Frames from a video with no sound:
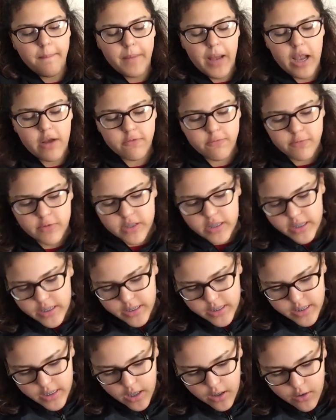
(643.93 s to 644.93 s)
I really
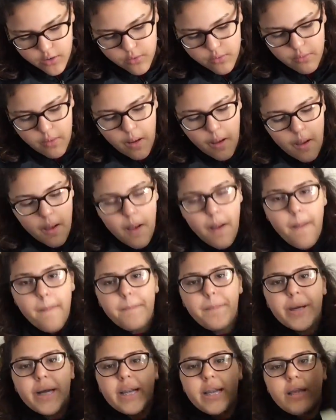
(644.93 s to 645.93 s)
don't,
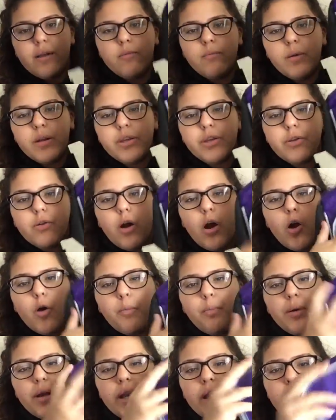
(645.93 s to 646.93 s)
but when you open